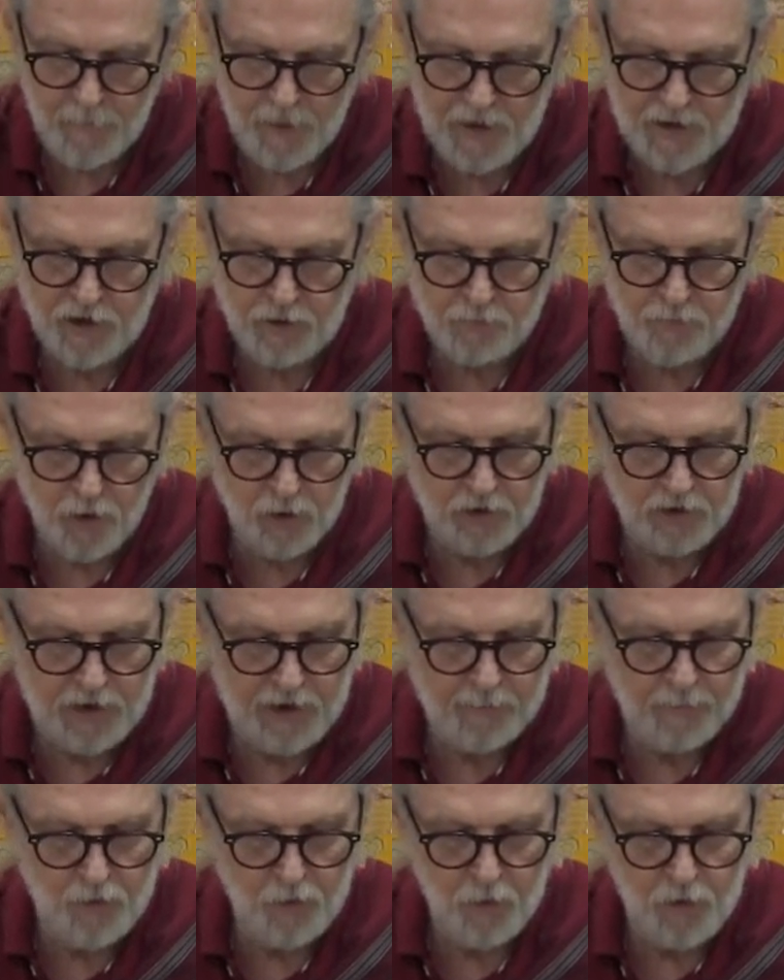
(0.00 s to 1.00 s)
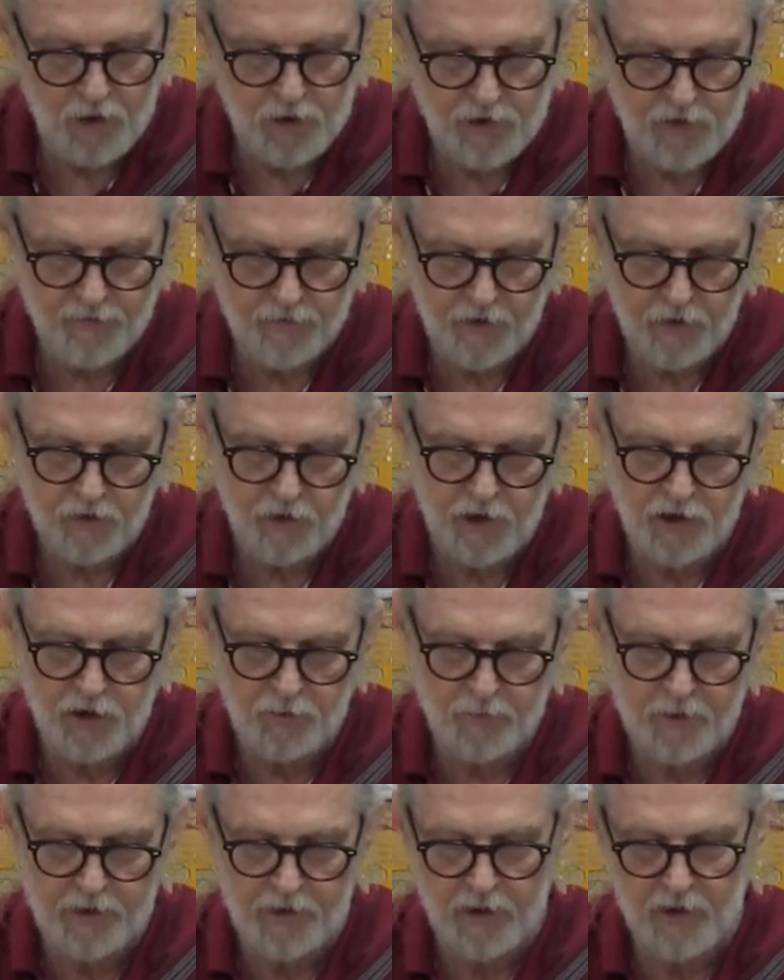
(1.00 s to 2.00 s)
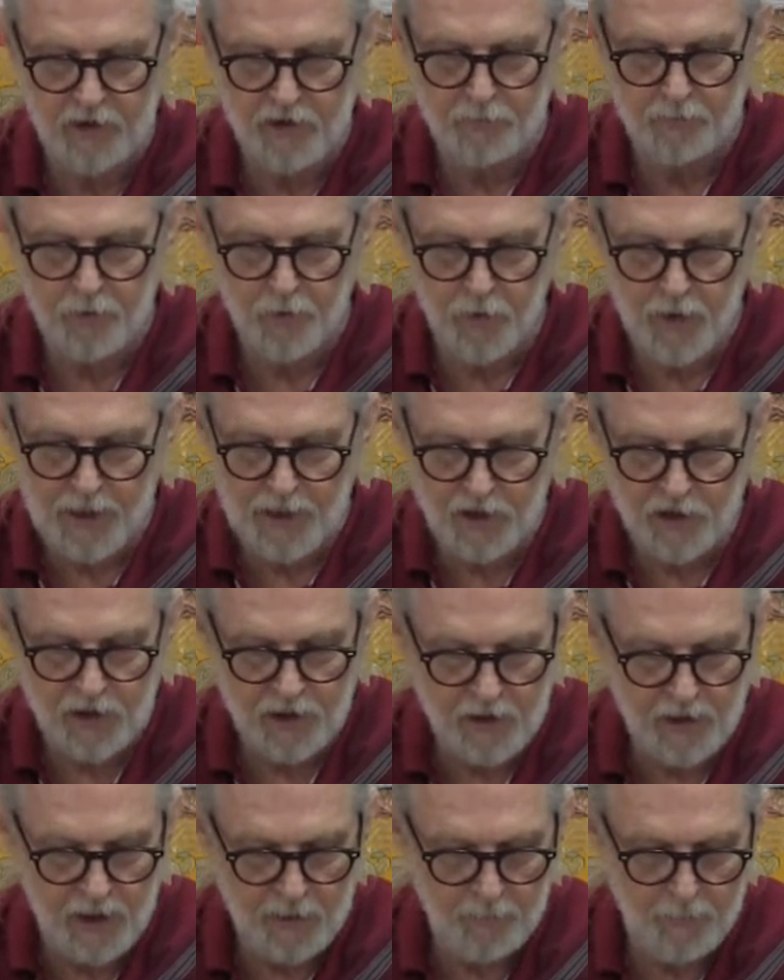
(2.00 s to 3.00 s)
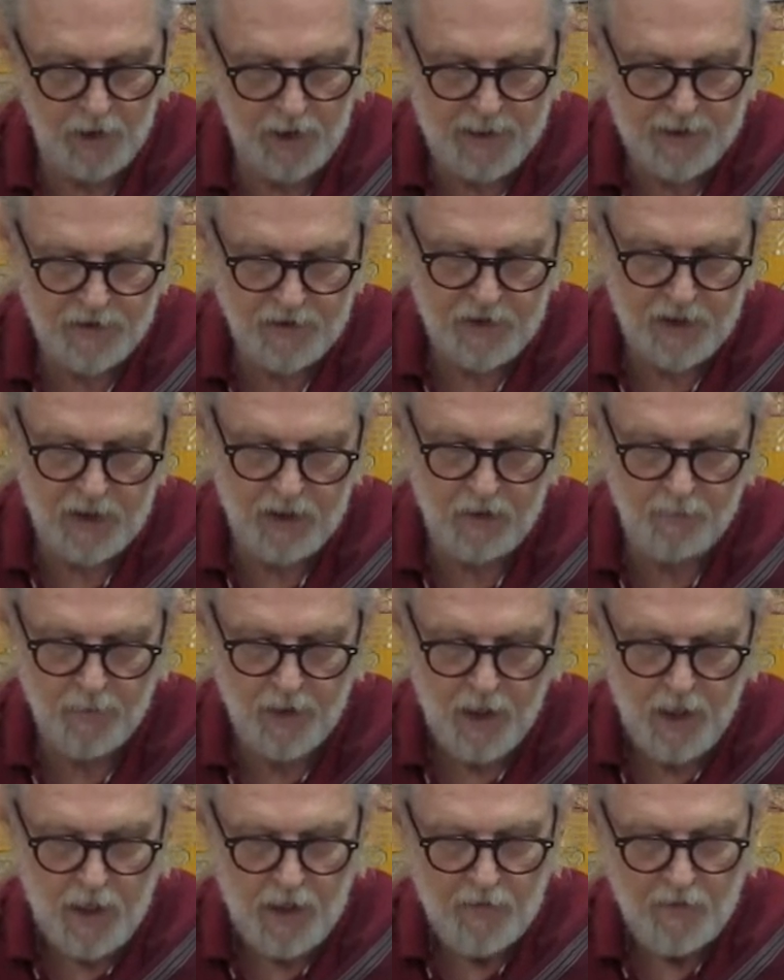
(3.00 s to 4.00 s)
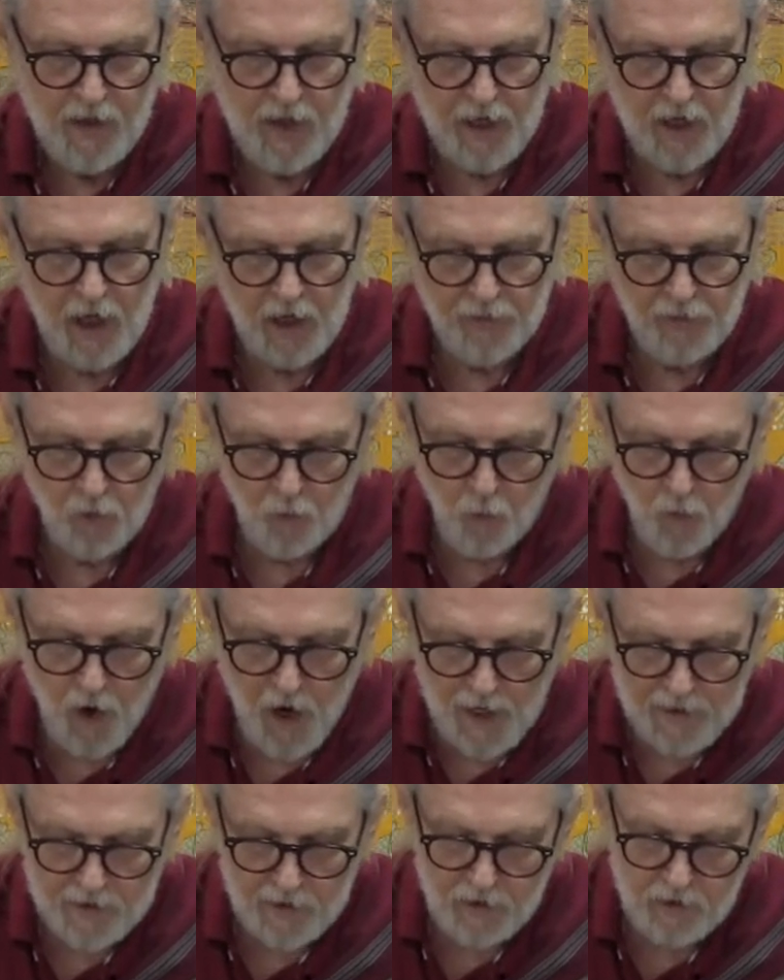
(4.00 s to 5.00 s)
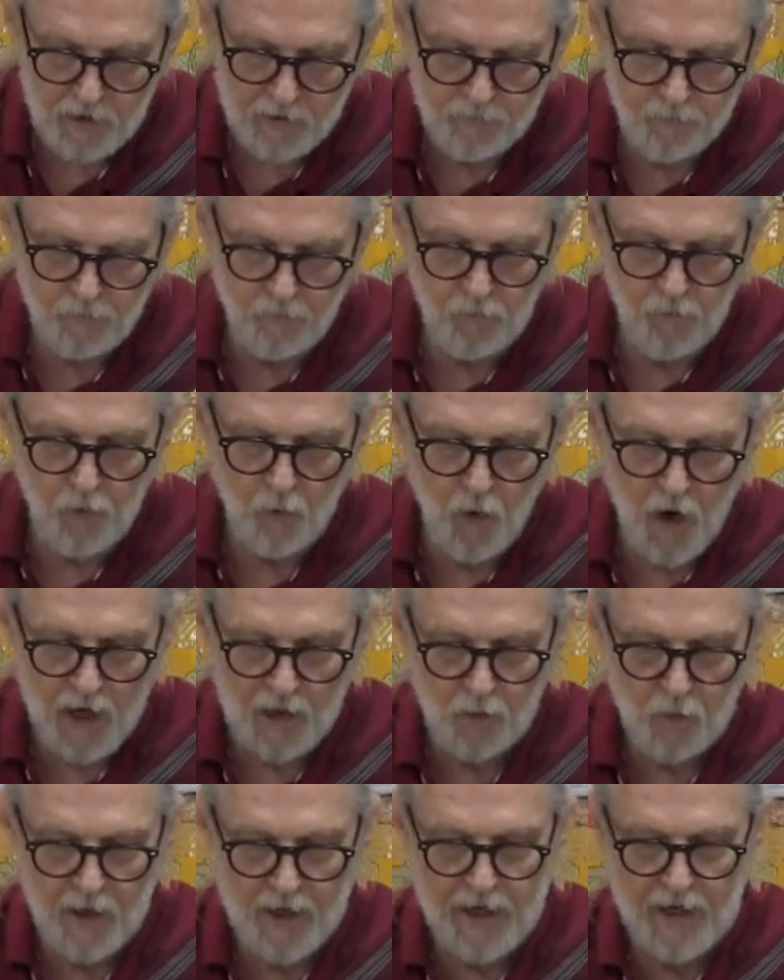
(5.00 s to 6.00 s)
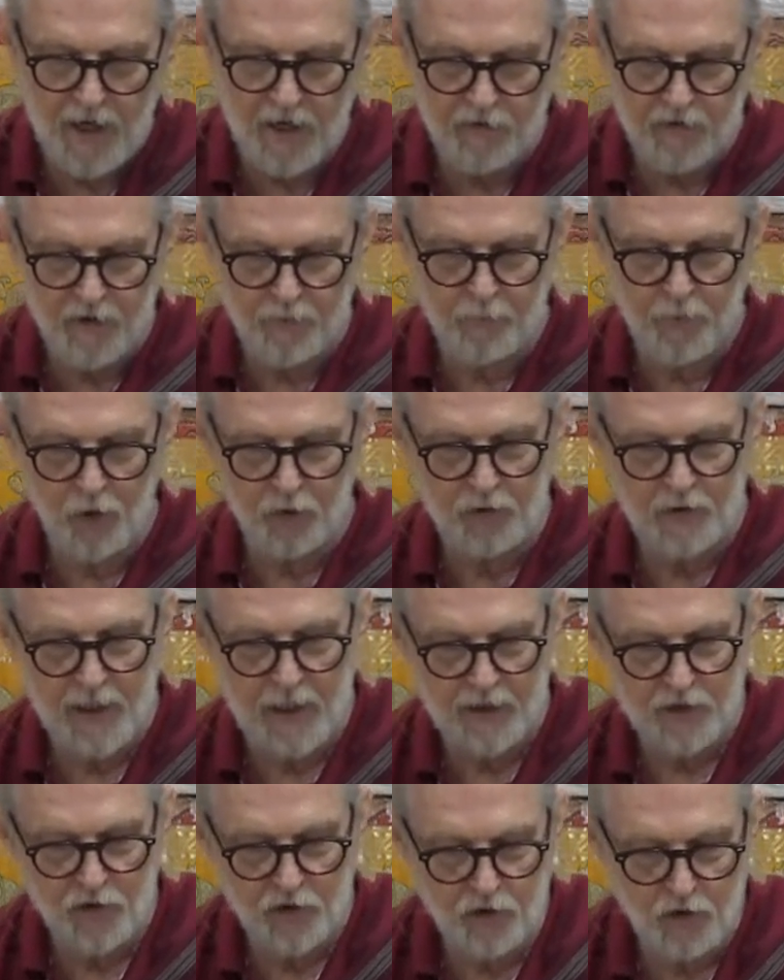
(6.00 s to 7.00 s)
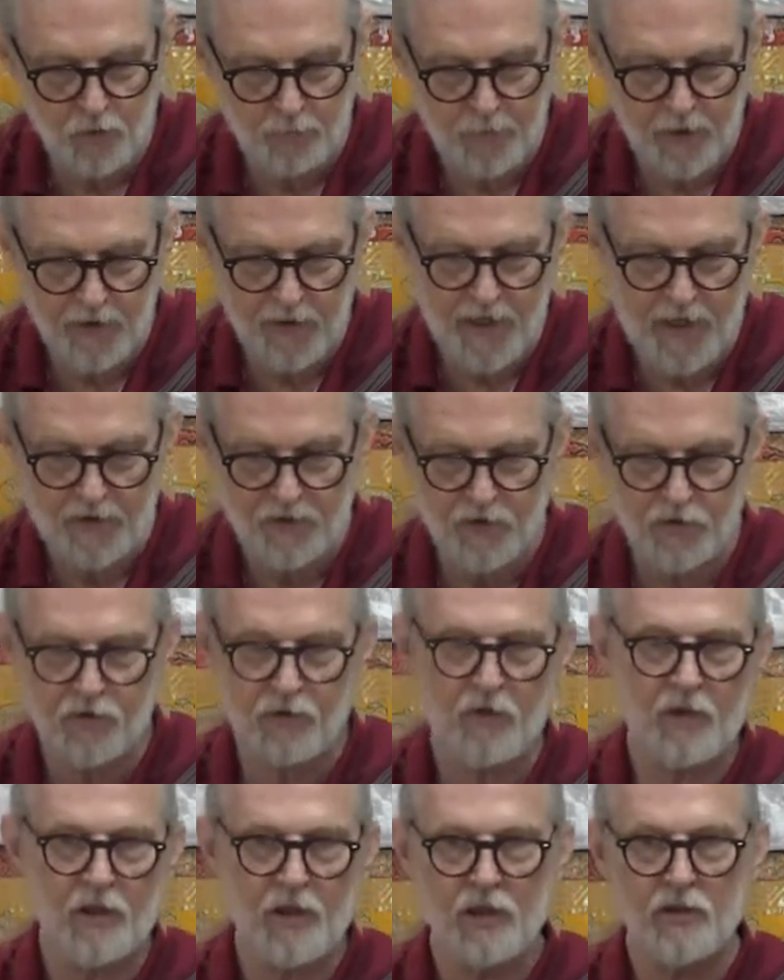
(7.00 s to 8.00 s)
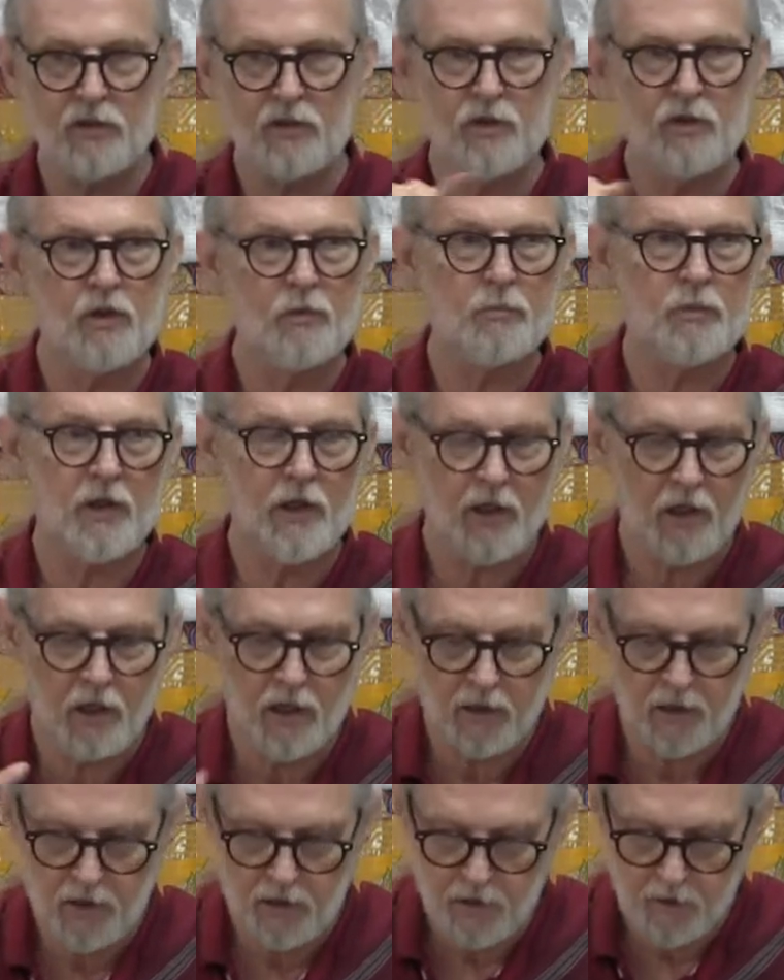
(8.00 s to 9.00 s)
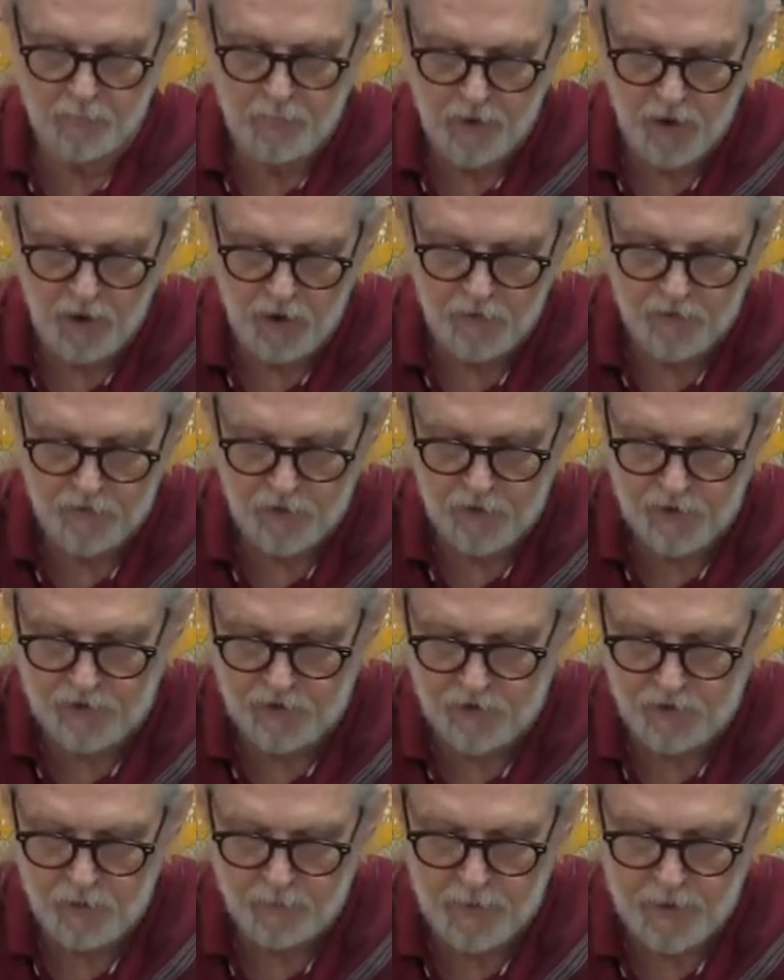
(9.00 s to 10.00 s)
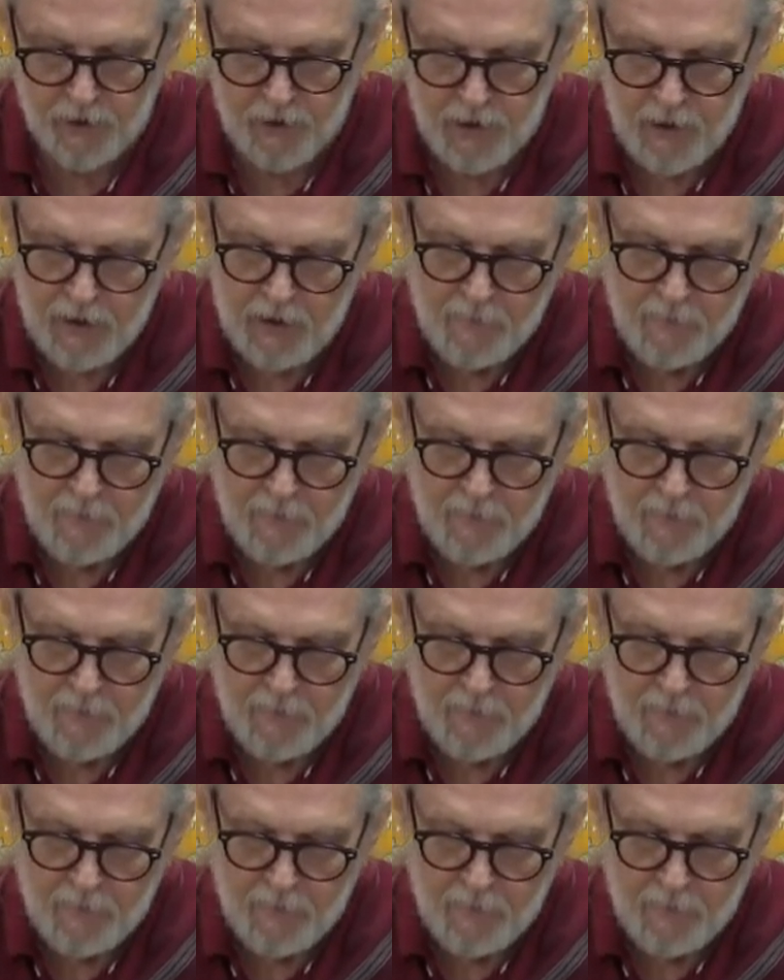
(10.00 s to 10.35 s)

They spoke to him the words of encouragement and inspiration. They blessed him, and on the walkway of the Bodhnath Stupa, that's the stupa there in Nepal, the Great Stupa,